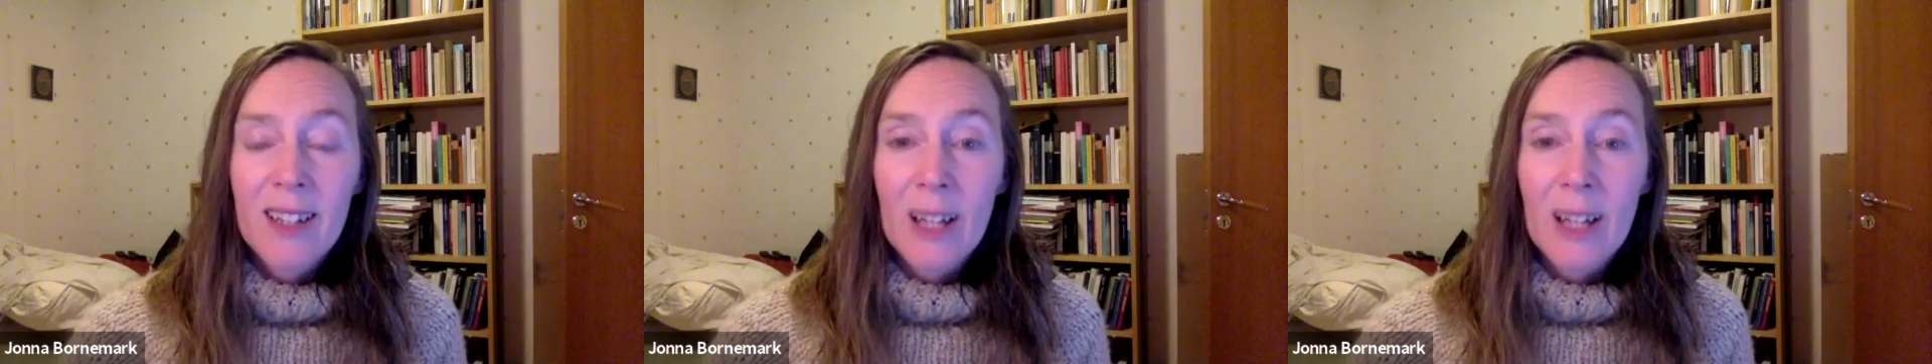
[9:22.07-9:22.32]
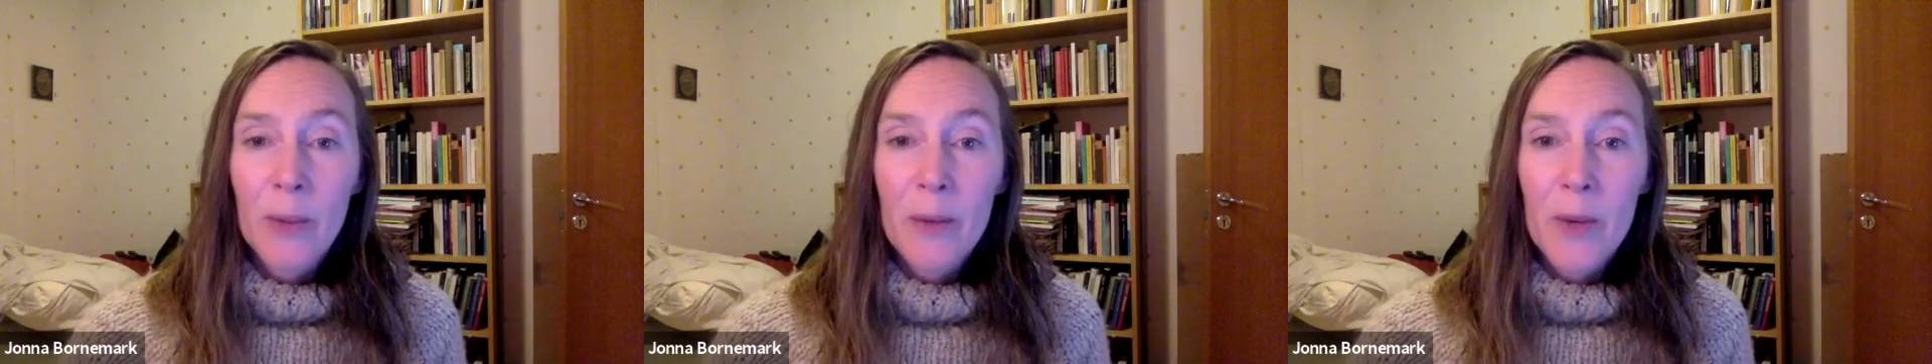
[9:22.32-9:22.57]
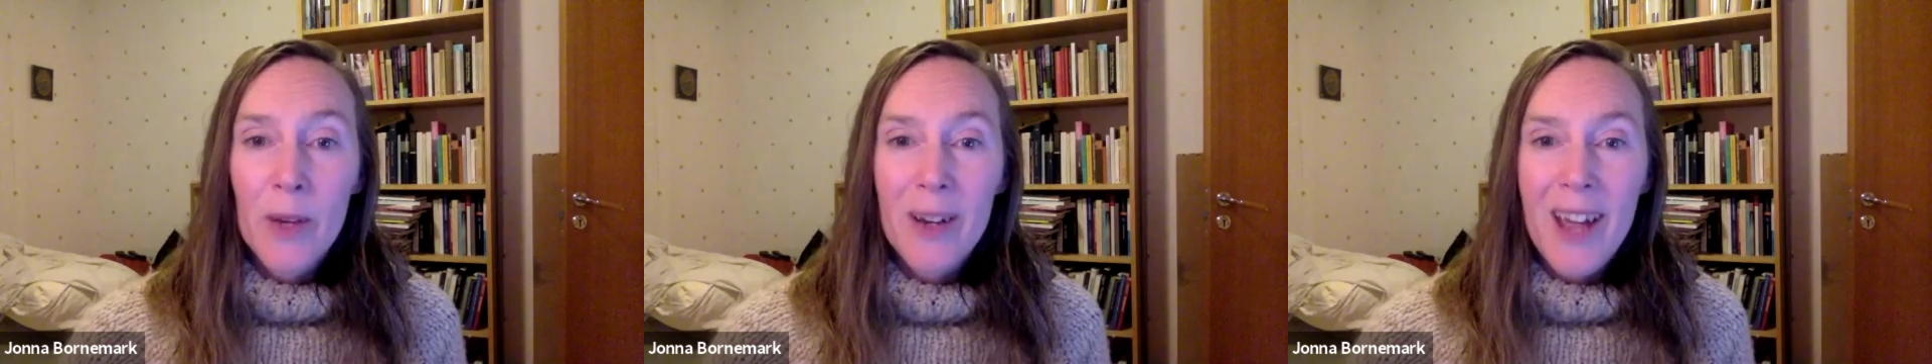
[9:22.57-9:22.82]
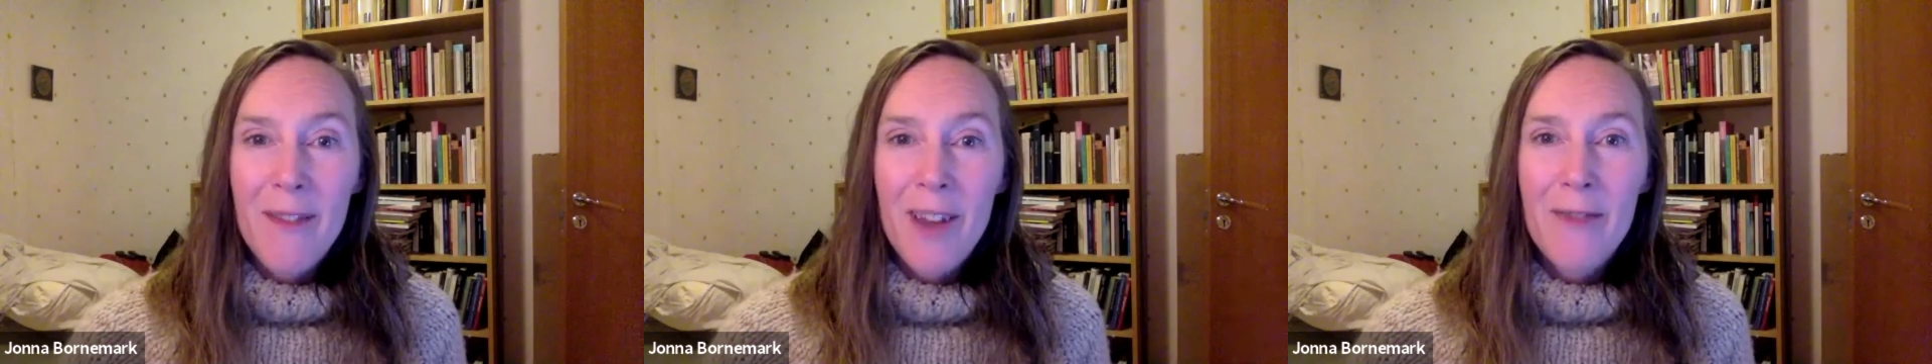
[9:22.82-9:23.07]

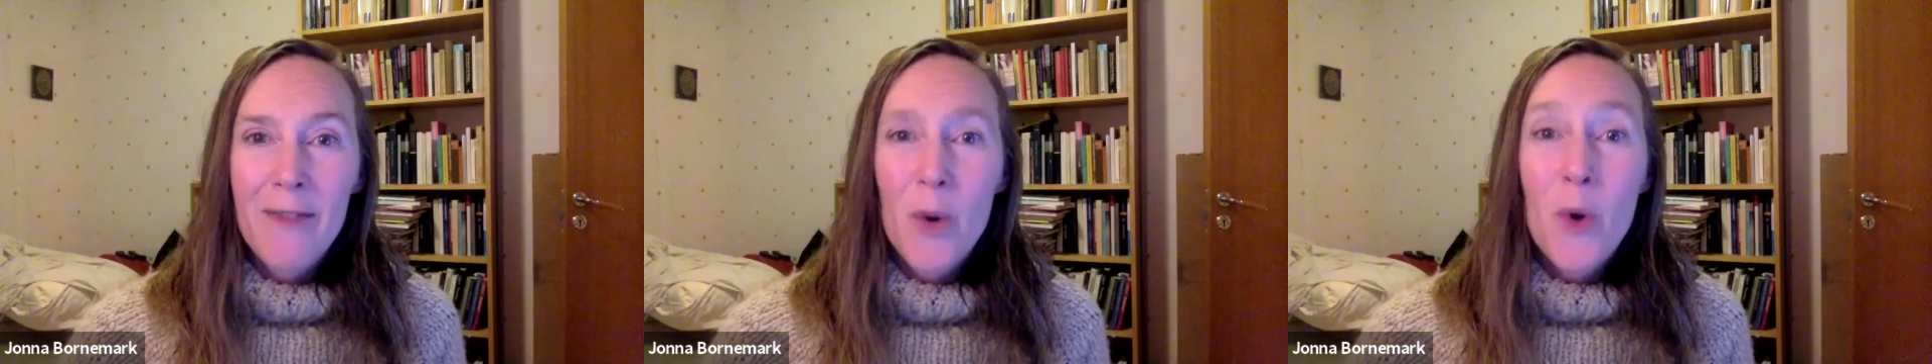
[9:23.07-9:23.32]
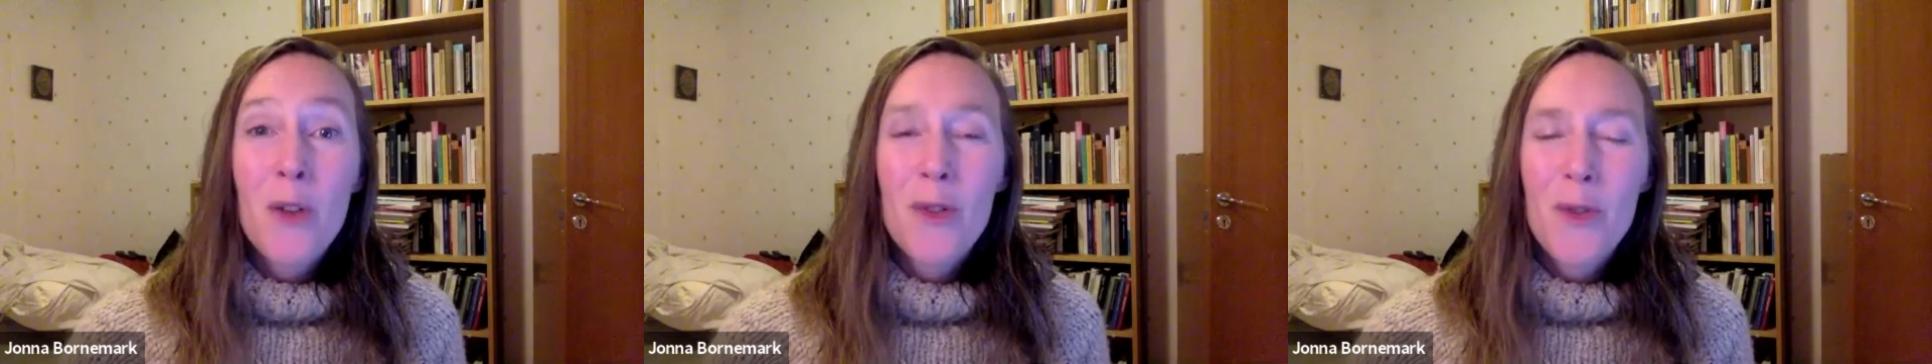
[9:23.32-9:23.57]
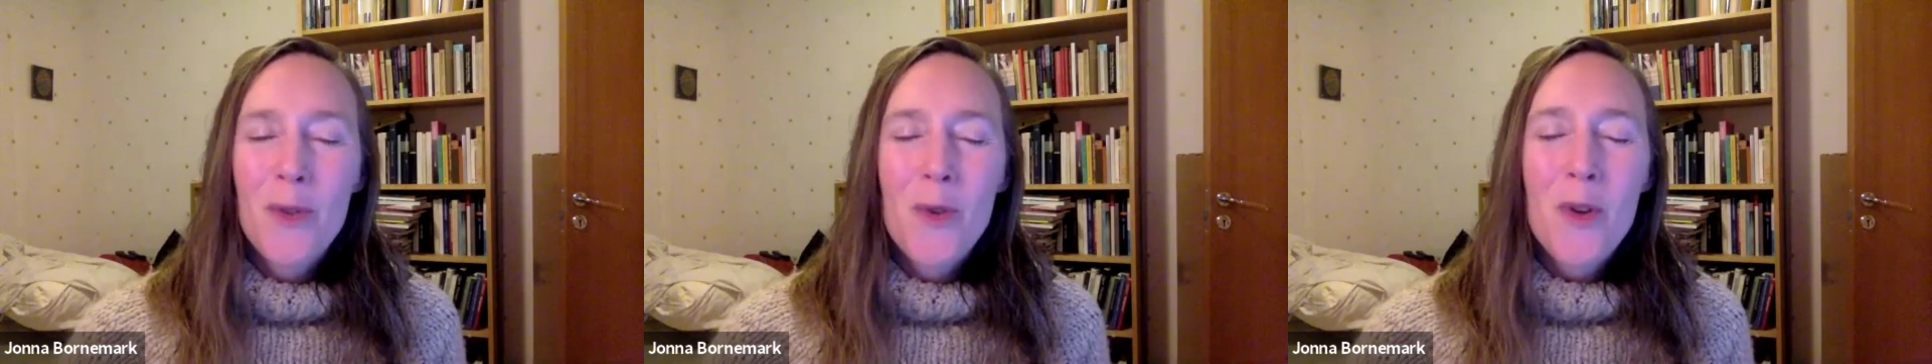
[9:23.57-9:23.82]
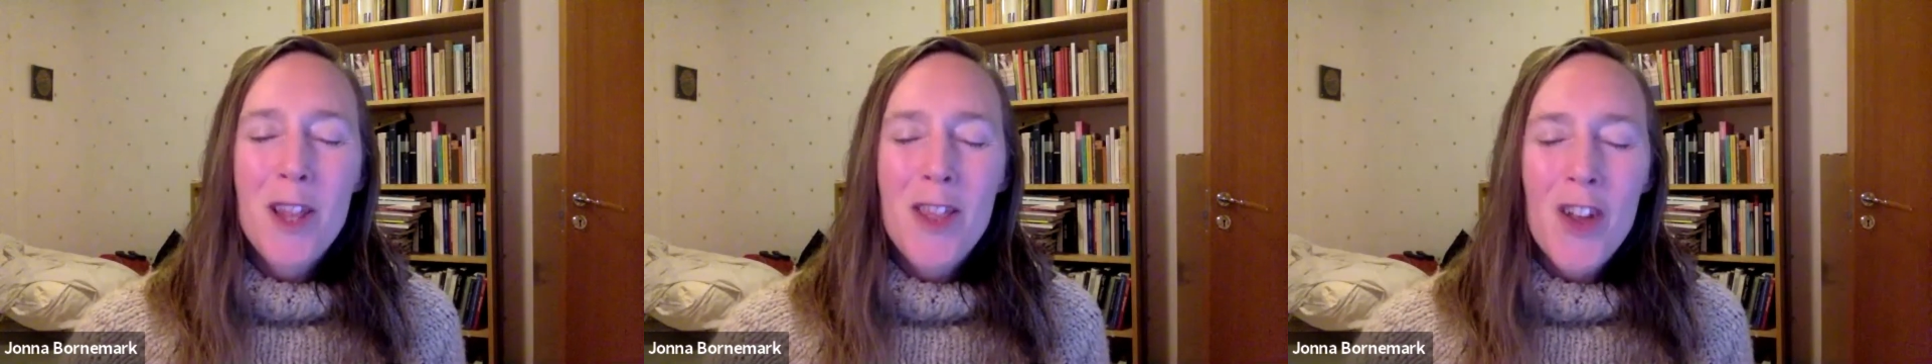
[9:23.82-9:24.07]
that
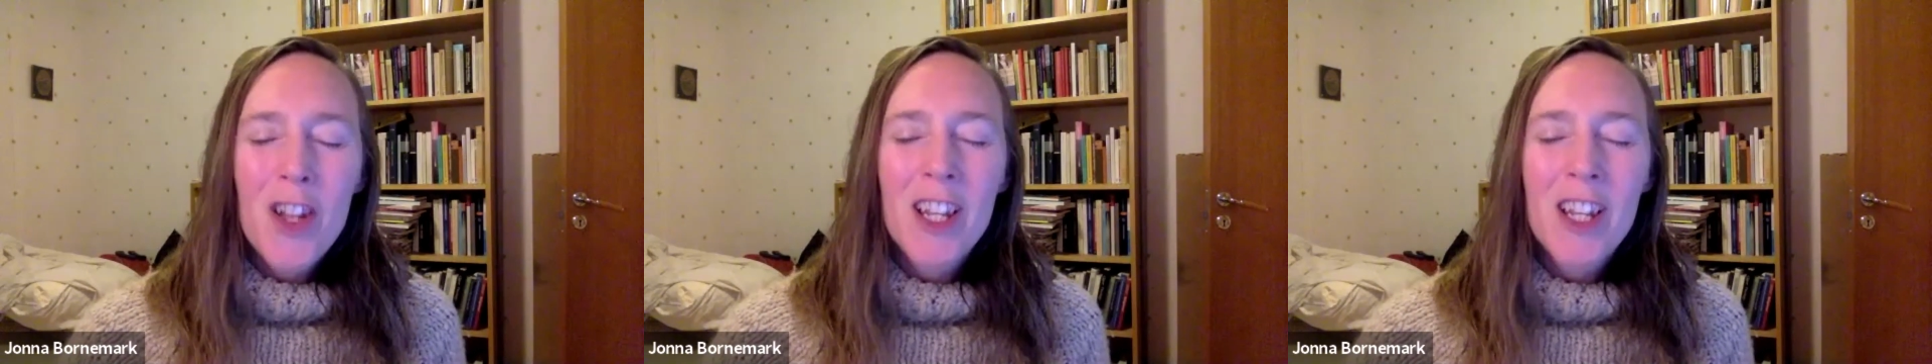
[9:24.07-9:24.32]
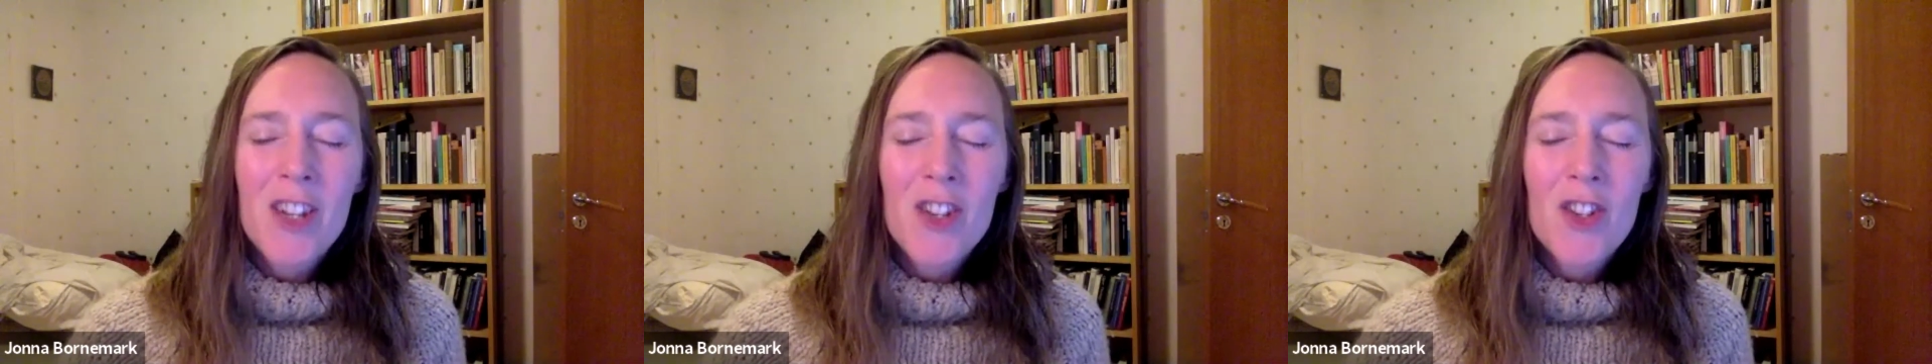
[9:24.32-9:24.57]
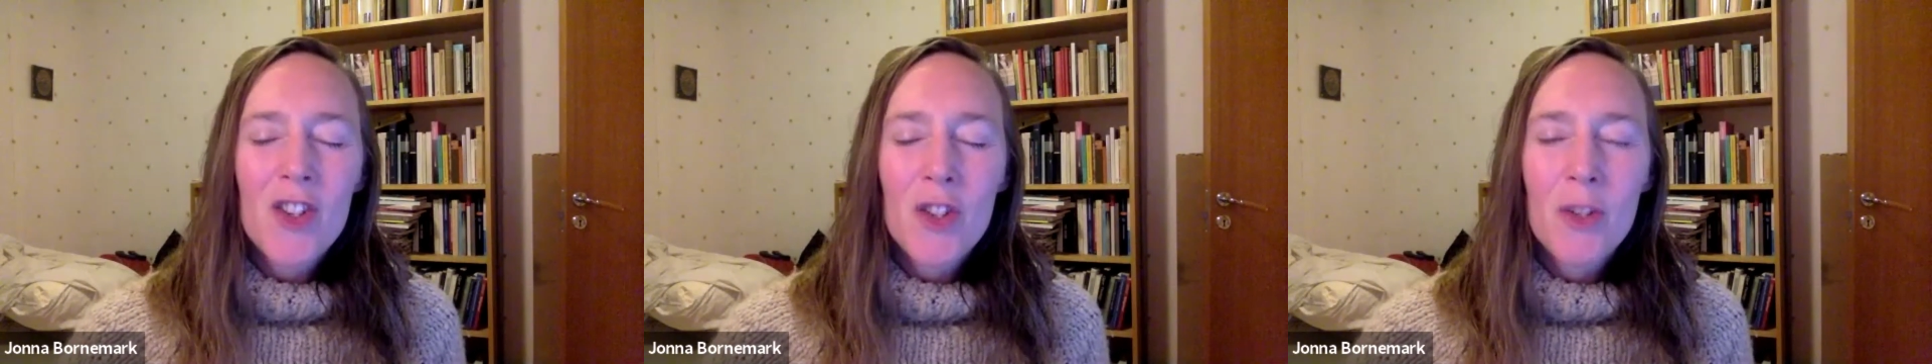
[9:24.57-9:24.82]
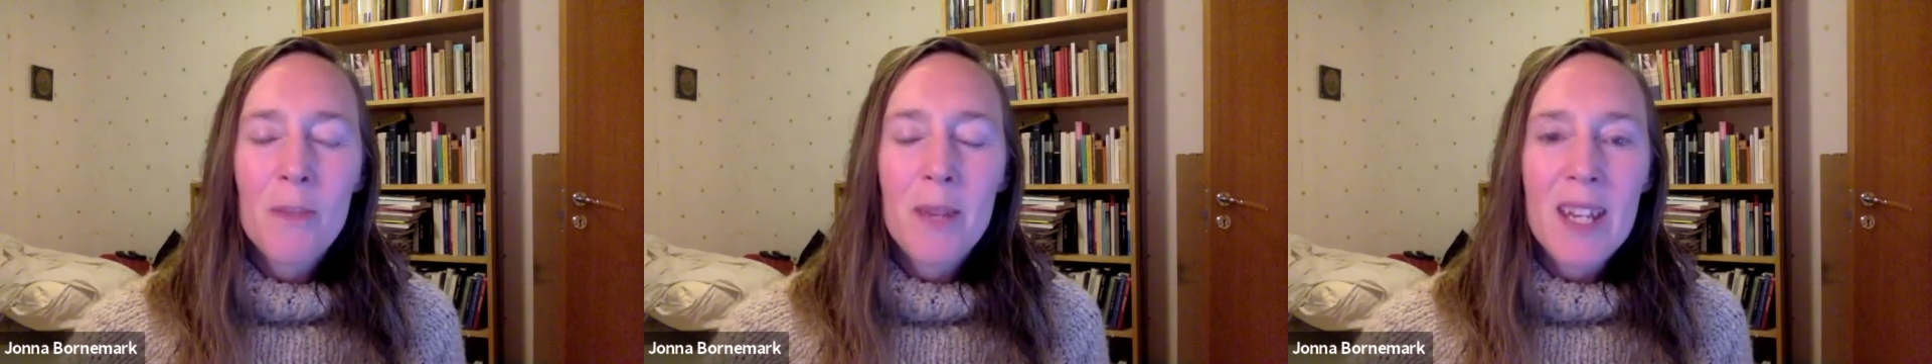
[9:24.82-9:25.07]
all knowledge
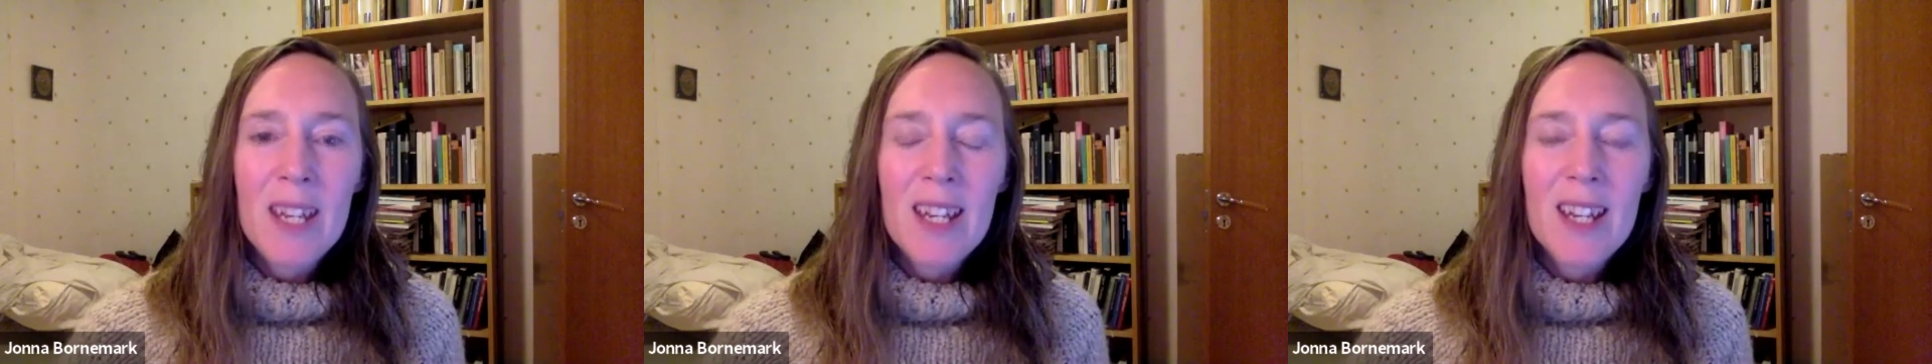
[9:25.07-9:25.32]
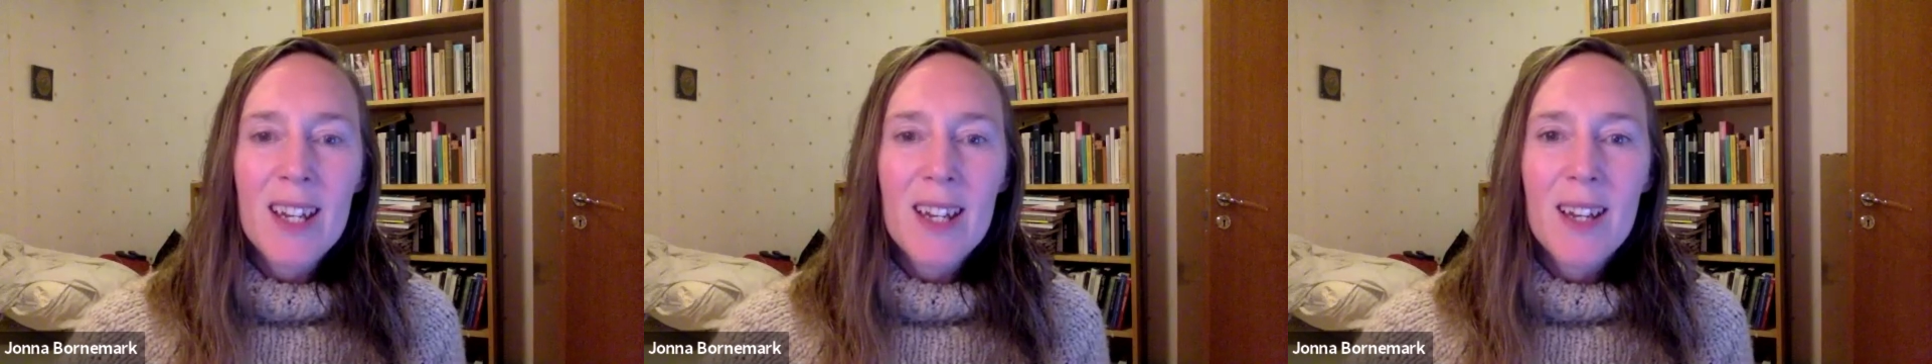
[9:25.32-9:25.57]
should be